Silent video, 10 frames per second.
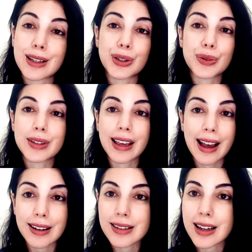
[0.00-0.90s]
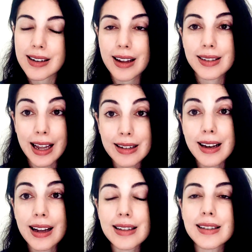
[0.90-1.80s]
and using hand
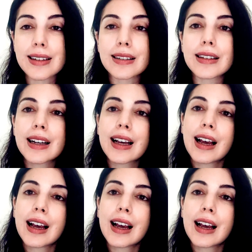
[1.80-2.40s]
sanitizer.